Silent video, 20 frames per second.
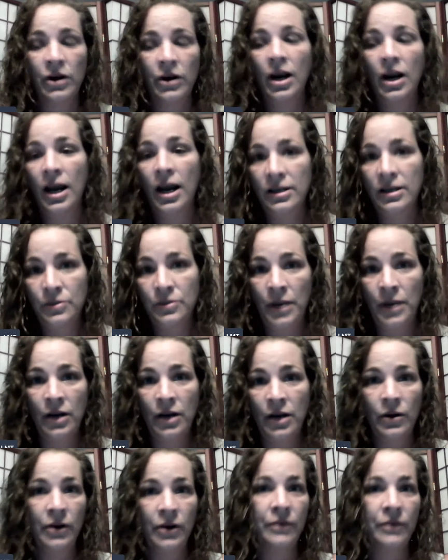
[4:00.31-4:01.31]
husband
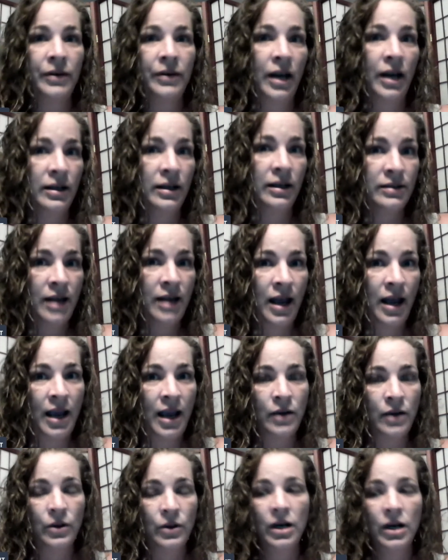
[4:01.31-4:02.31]
or your
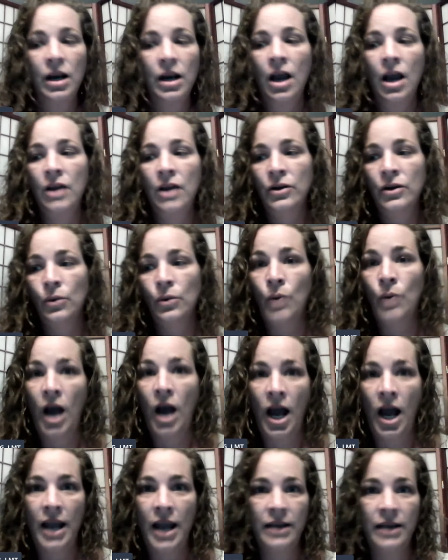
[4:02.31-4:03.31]
fiance or your
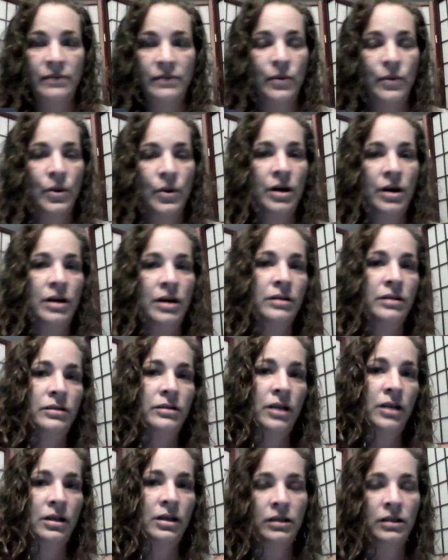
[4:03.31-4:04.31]
wife or
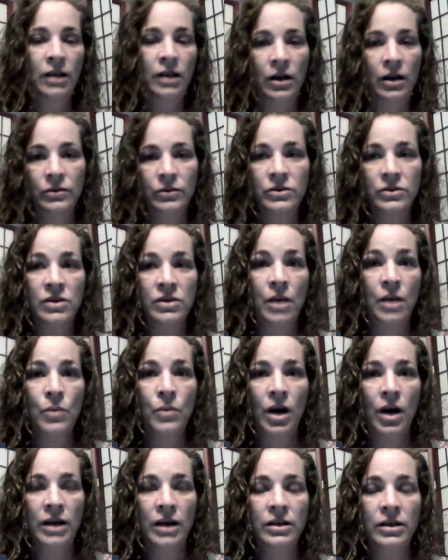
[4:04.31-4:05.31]

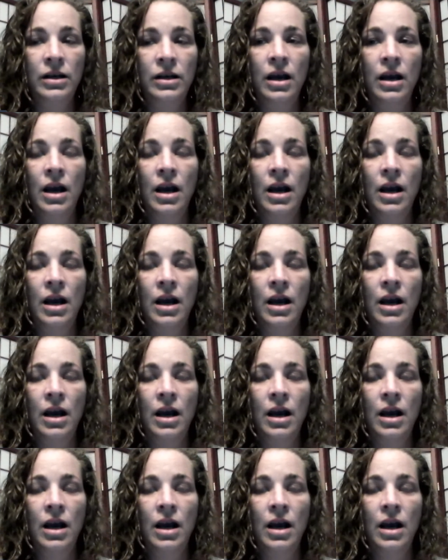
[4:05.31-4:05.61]
someone,